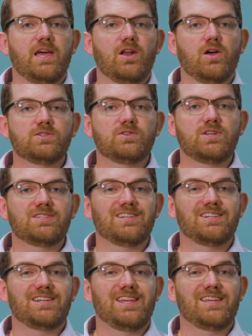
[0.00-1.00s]
It also
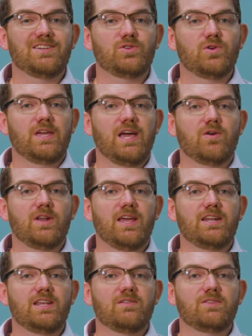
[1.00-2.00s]
doesn't take into account
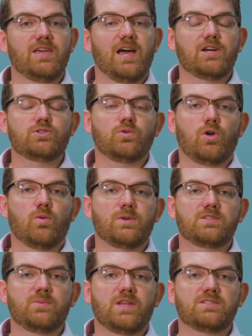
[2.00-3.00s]
any of the actual home
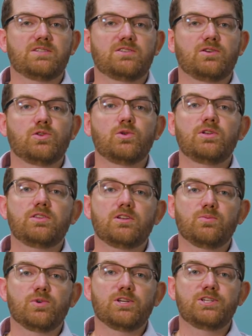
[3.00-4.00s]
expenses, including the
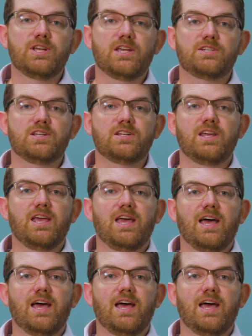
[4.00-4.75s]
depreciation,